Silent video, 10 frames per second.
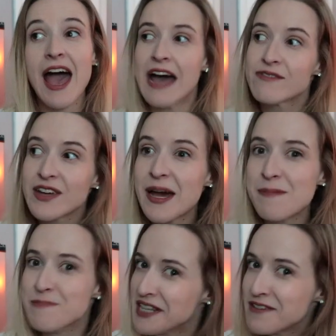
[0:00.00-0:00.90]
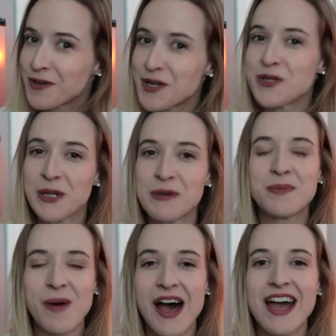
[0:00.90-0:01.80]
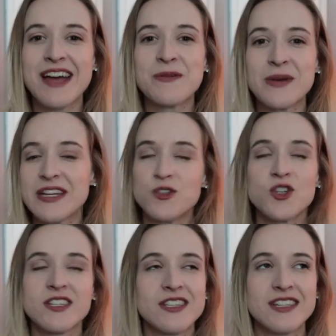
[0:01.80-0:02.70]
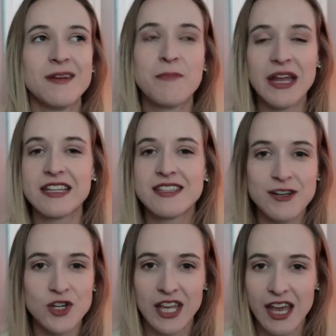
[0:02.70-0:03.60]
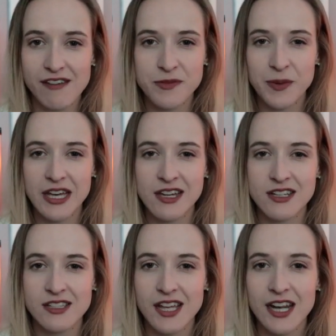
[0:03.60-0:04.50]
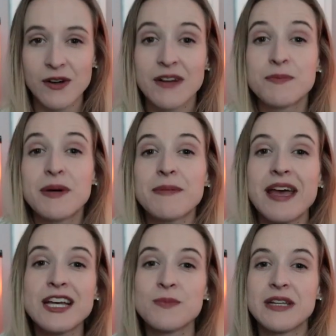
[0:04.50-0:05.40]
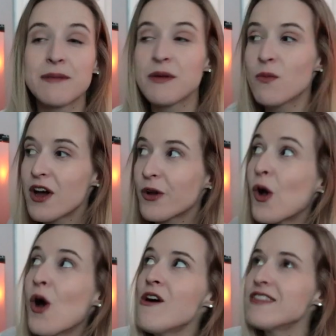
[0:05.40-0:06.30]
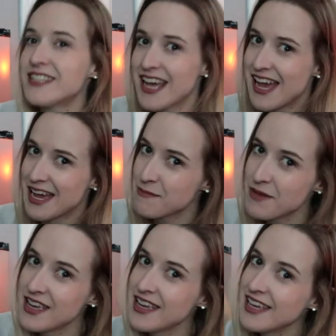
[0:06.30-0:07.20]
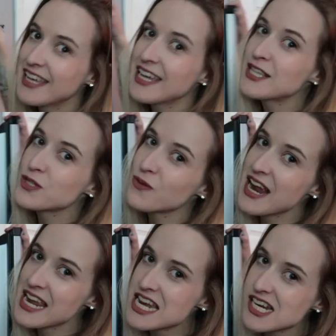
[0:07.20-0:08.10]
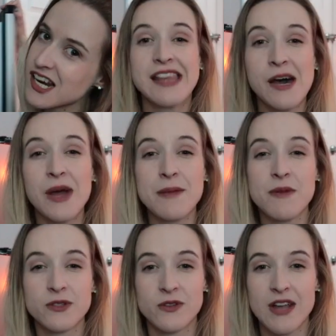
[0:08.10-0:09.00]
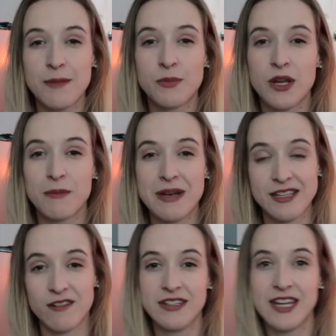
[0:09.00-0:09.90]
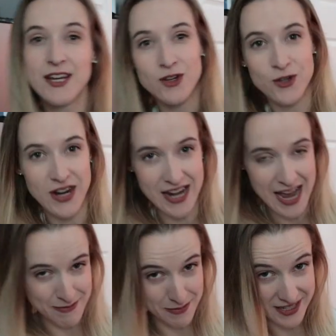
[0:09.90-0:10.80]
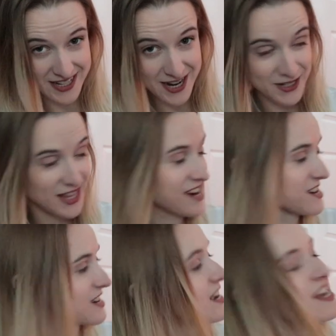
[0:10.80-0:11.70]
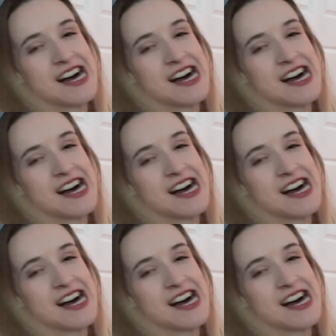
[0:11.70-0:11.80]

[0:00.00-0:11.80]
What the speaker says: having a mini fridge close by has just been such a gift, because then I don't have to bug my husband to get me water all the time. It's right here. That way I'm also not putting myself in danger trying to hop up the stairs there,